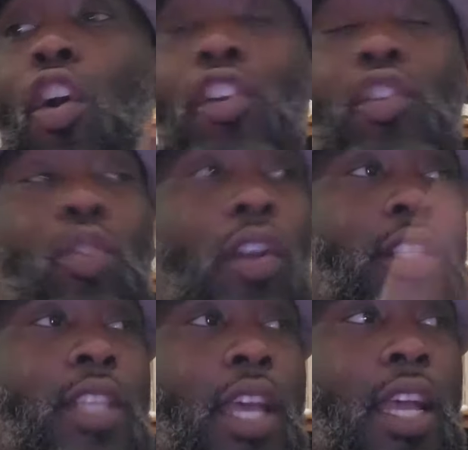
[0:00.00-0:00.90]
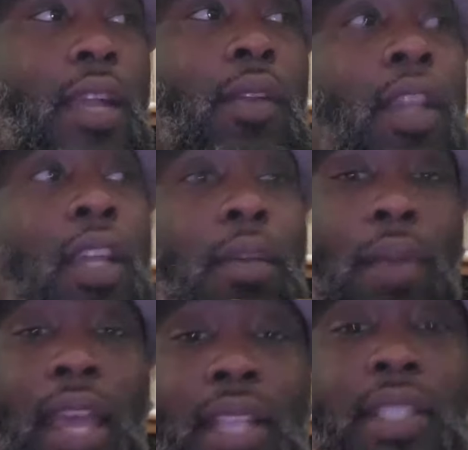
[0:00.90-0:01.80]
argued all the time.
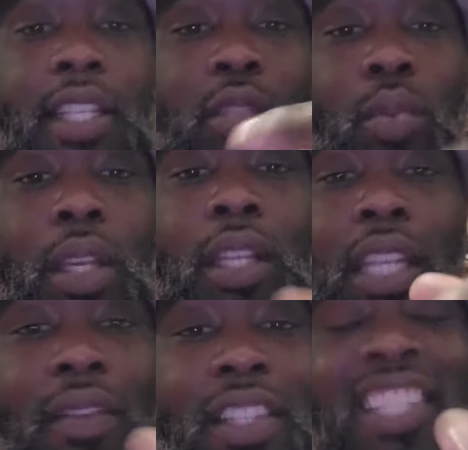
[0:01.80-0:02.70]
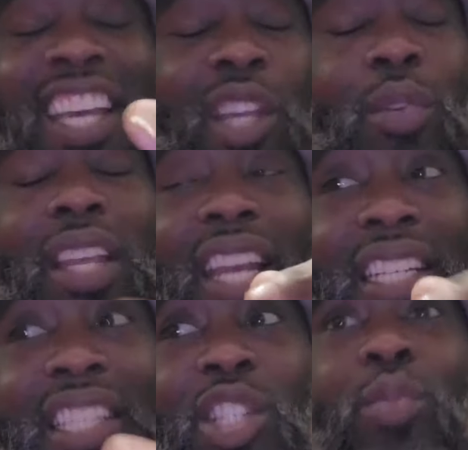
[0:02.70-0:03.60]
But A63 could never tell you that
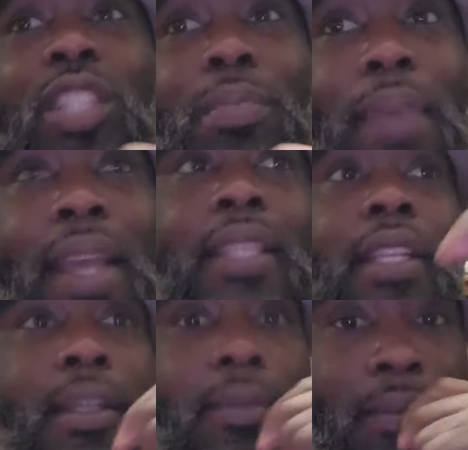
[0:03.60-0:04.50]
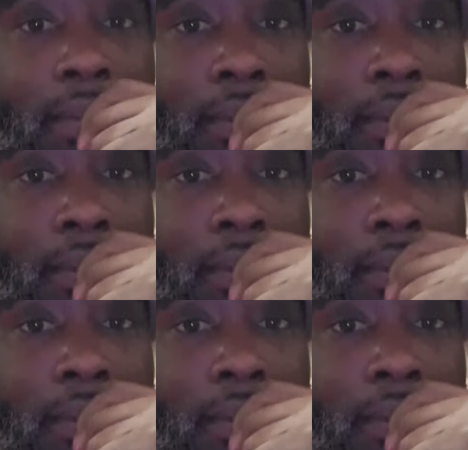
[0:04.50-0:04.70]
I disrespected him.